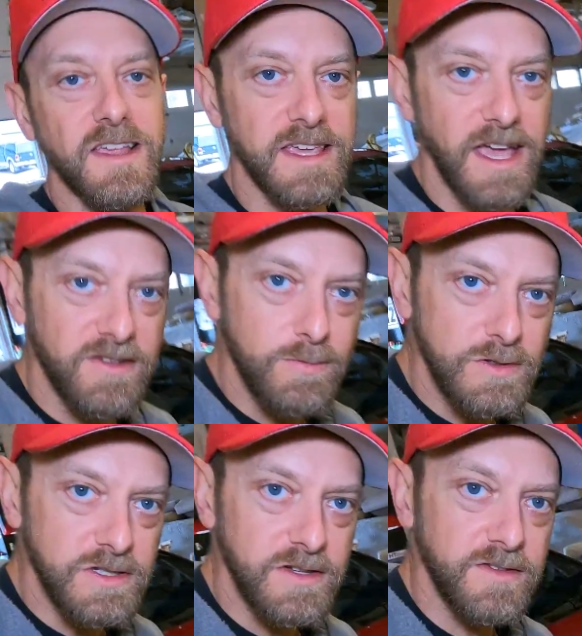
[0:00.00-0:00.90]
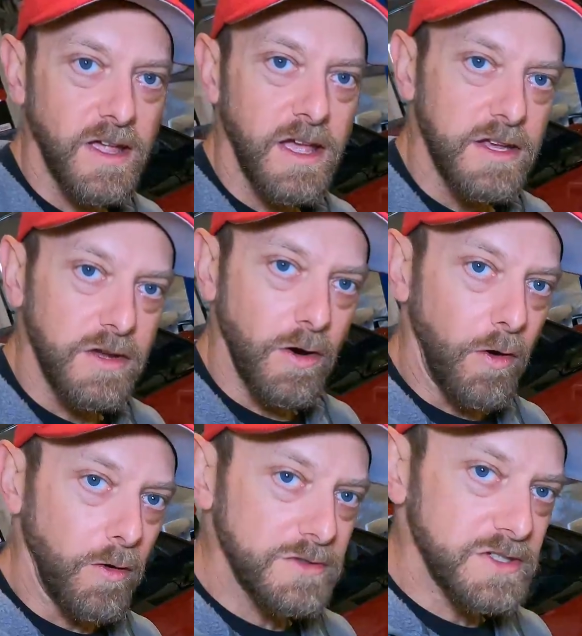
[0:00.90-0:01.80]
I guess, which is your
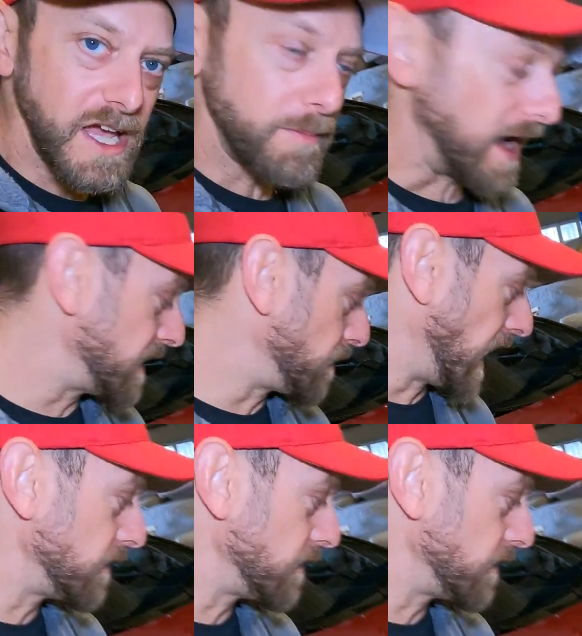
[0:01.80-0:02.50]
old J-Pipe, I